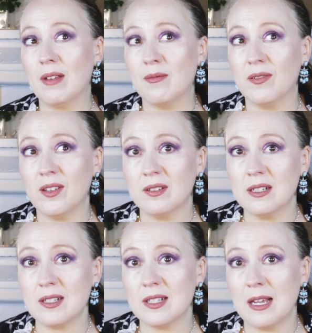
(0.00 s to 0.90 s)
I'm feeling
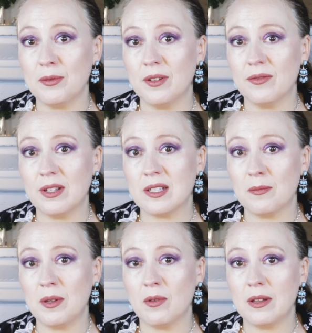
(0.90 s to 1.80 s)
an example of like
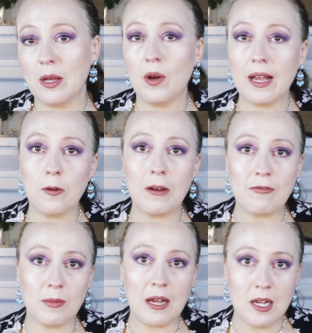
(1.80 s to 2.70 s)
some people are like, well, I got to wait
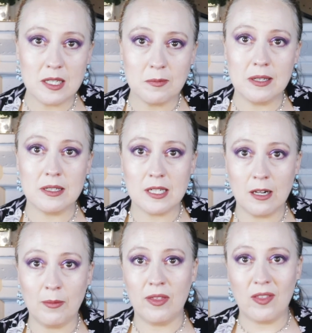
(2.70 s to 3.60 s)
for my husband to
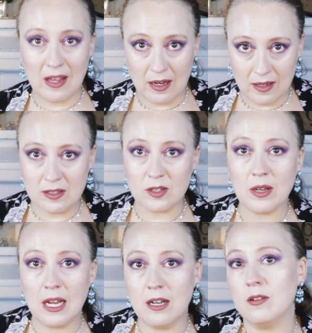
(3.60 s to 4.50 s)
tell me that it's
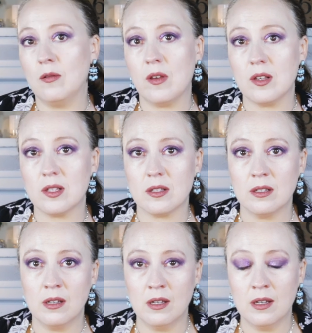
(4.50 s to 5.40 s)
okay to do this.
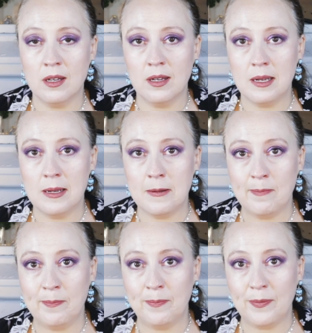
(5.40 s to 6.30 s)

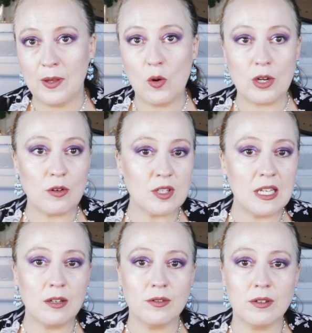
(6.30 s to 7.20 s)
Or you're
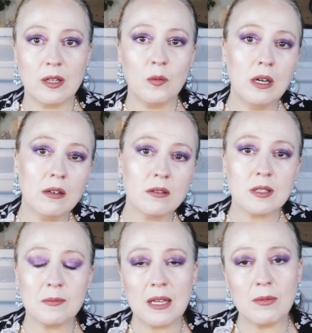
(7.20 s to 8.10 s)
single and you're like, well, there's
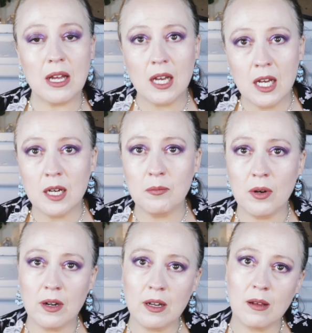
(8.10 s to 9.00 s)
somebody I'm kind of hung up
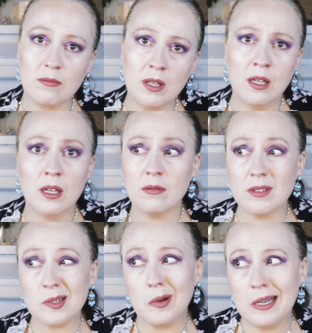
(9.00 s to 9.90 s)
on and I'm
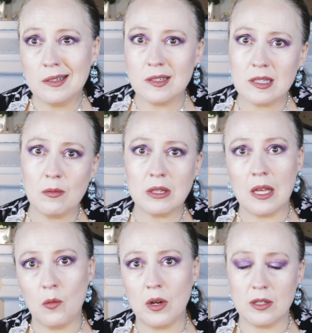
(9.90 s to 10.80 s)
just waiting to see what
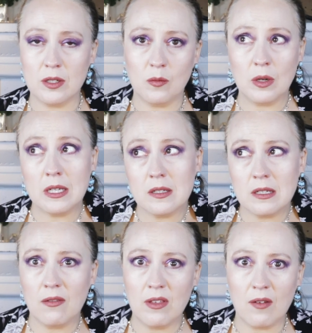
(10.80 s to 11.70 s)
they want to do. I'm waiting to
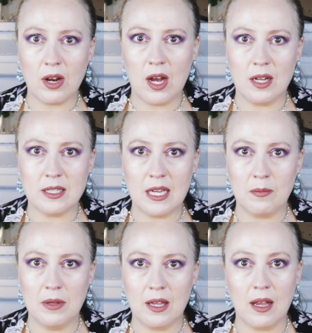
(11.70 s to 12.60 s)
see if they ever
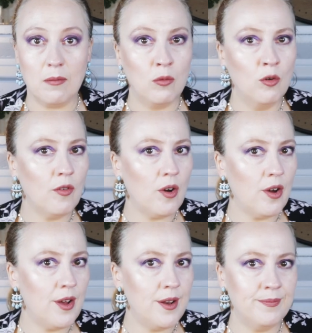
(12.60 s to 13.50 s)
contact me again. Move
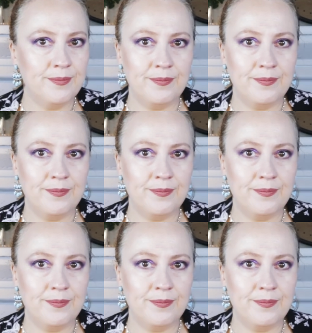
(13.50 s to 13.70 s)
on.